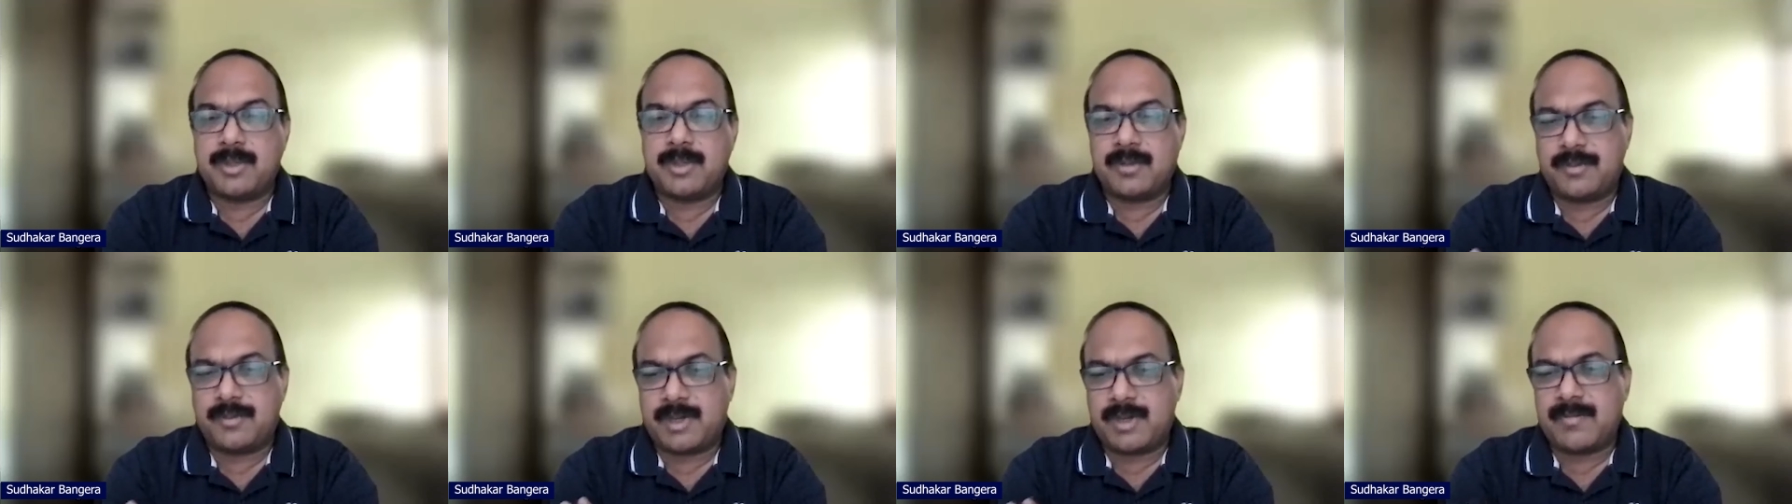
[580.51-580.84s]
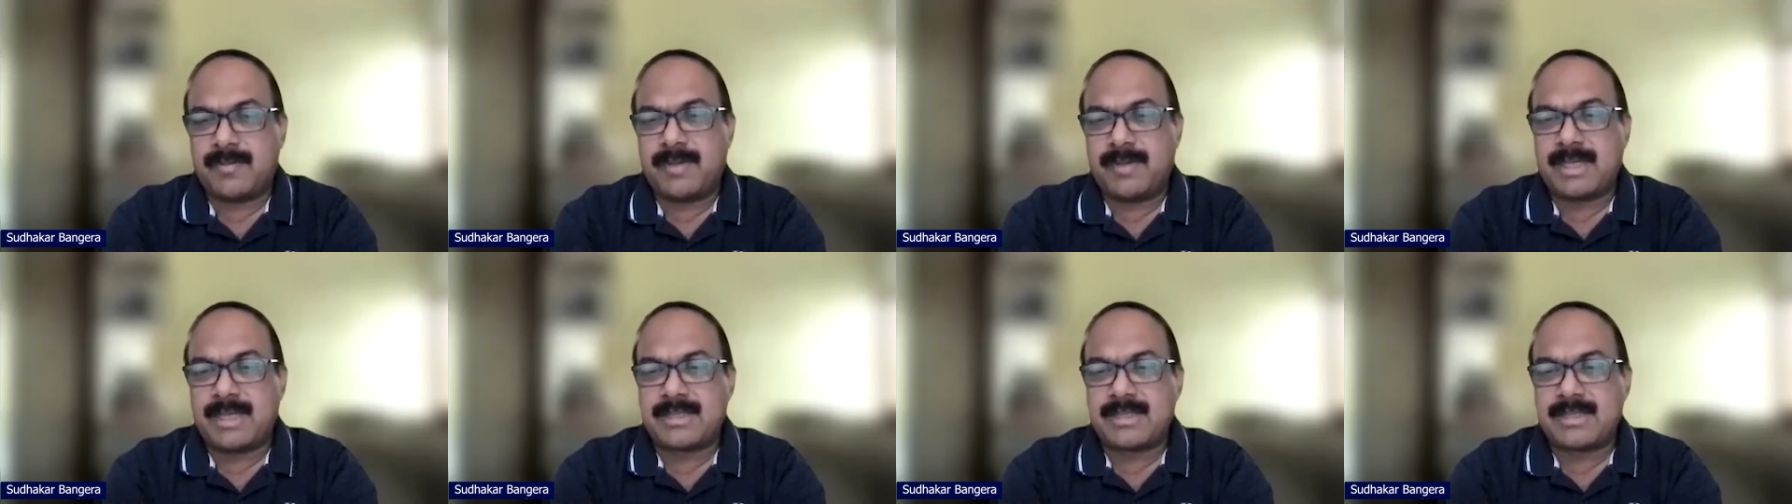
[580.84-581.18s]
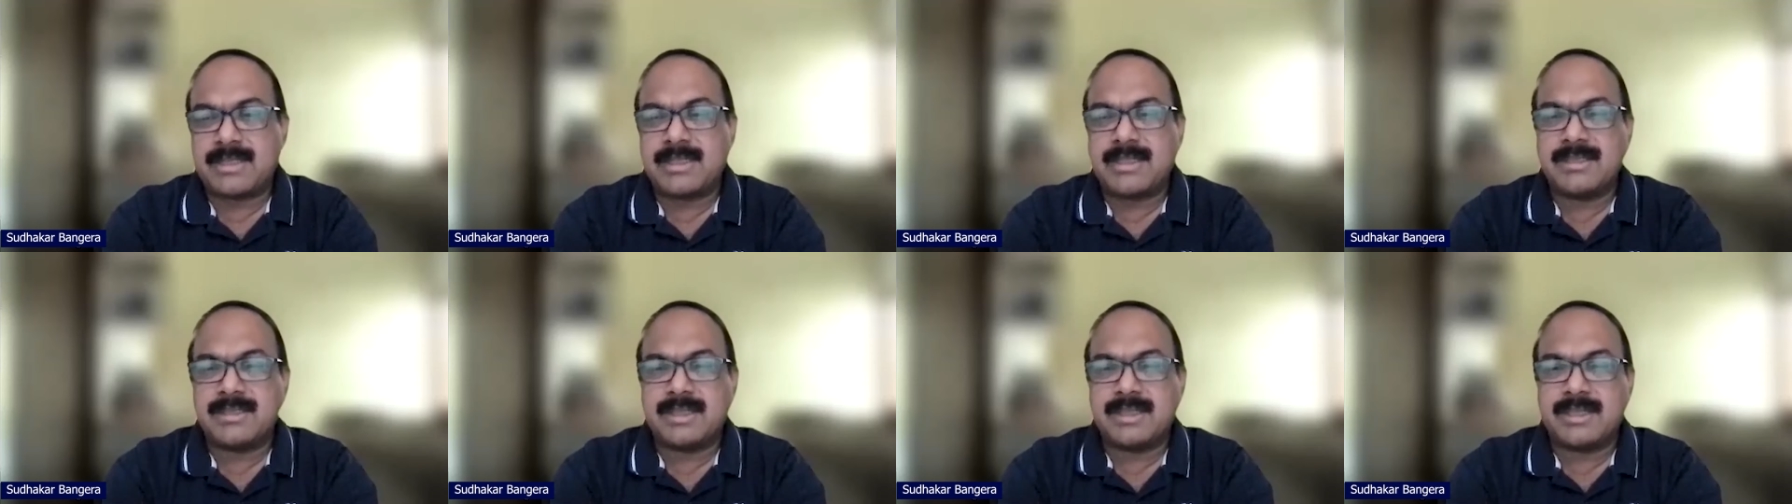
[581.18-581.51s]
For a vaccine,
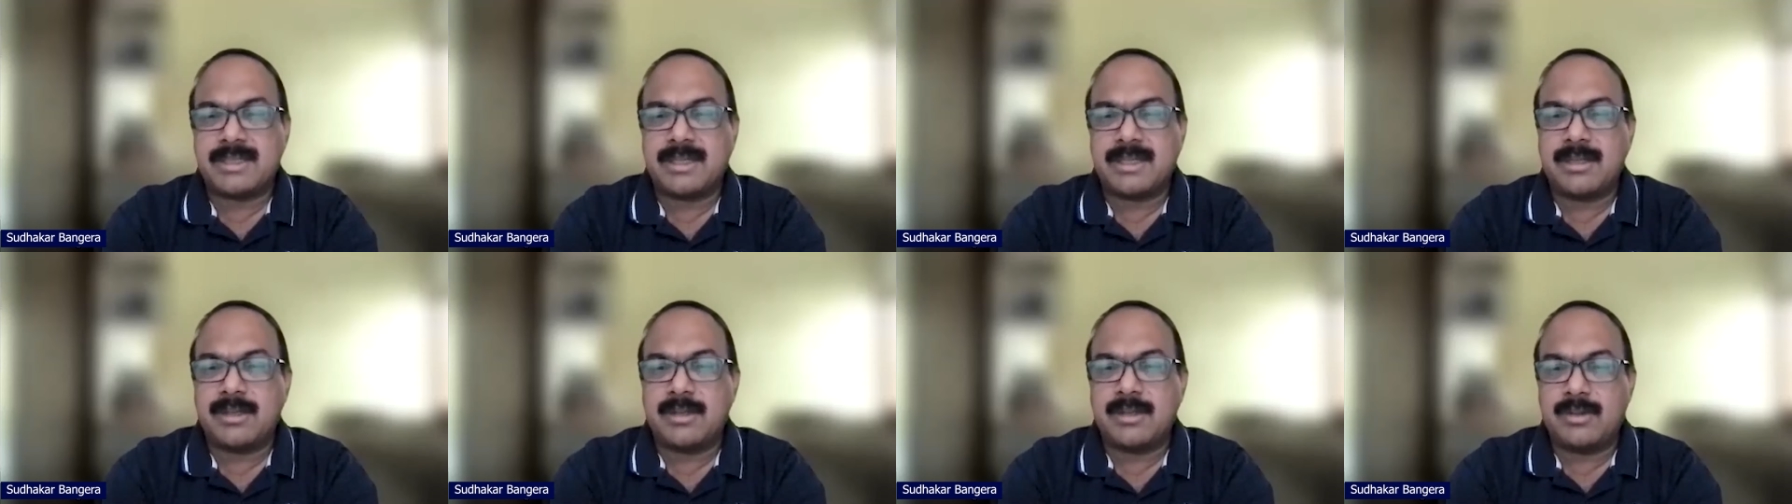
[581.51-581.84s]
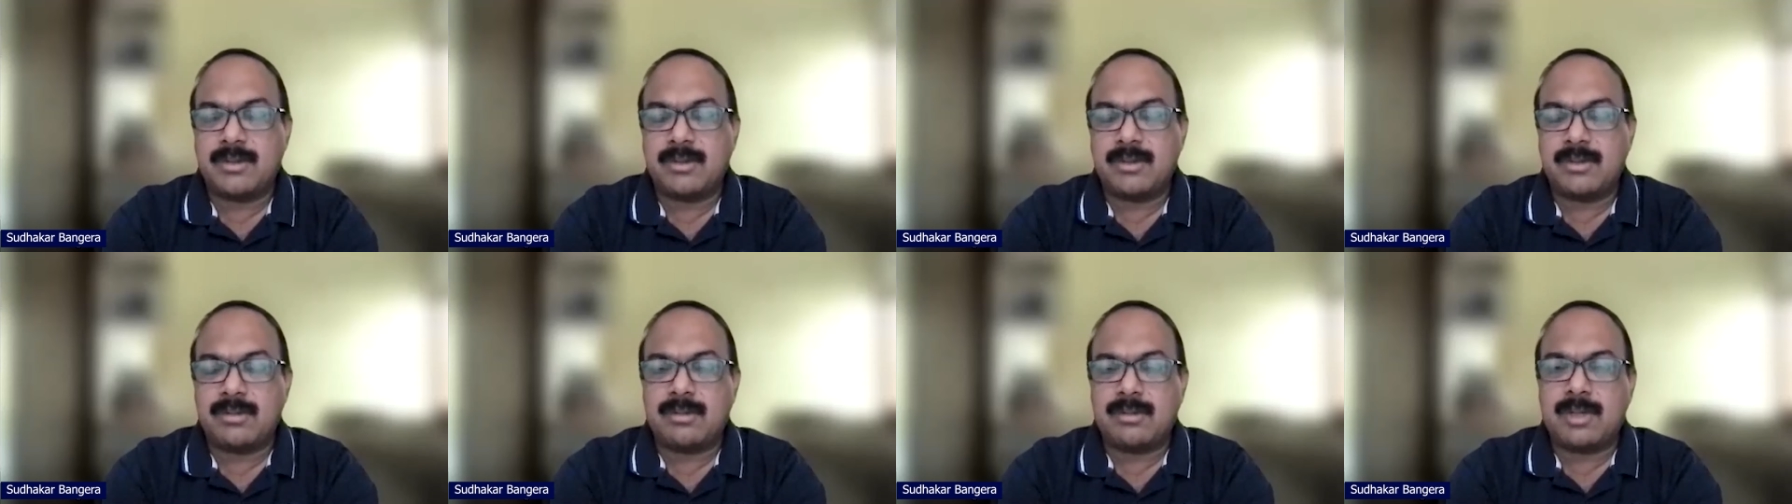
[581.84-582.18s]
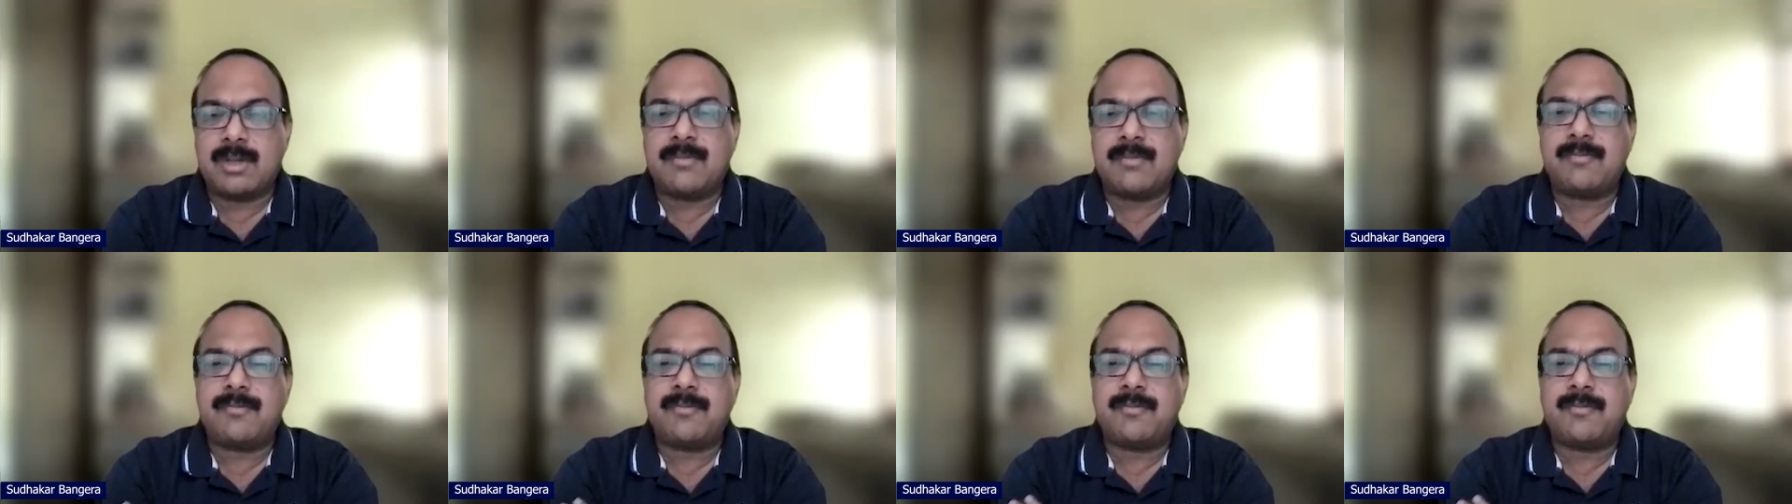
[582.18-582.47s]
is generally low. Um,